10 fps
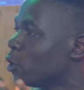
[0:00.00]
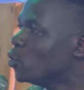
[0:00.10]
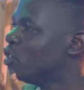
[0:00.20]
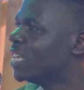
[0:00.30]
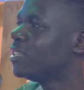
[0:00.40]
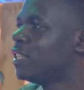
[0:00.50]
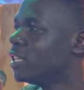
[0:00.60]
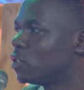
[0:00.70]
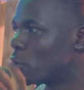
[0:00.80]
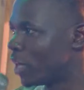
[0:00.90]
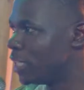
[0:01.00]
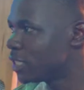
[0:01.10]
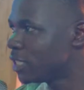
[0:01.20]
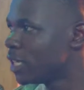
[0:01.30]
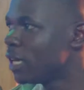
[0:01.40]
You judge things right.
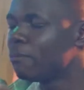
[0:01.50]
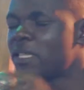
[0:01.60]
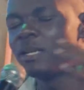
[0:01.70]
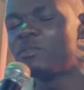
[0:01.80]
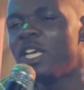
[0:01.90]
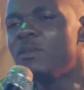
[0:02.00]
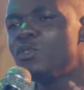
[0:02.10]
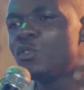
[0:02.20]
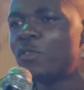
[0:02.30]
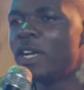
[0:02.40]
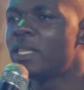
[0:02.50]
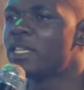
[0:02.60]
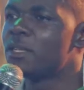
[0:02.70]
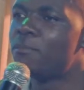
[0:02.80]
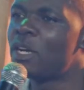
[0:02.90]
But sometimes you find
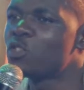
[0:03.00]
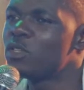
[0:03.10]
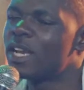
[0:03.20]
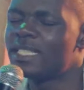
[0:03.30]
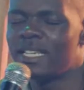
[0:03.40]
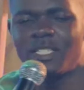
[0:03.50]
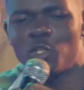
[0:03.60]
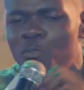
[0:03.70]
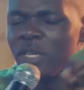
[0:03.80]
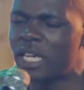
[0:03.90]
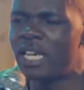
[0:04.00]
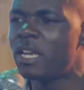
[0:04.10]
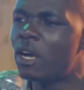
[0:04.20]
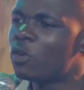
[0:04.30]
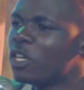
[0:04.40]
that a person can just speak
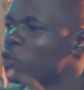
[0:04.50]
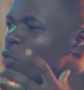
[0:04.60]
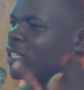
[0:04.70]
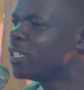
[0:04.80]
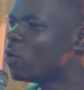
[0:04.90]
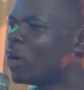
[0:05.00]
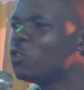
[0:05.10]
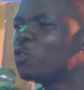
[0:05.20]
anyhow, you listen to a word,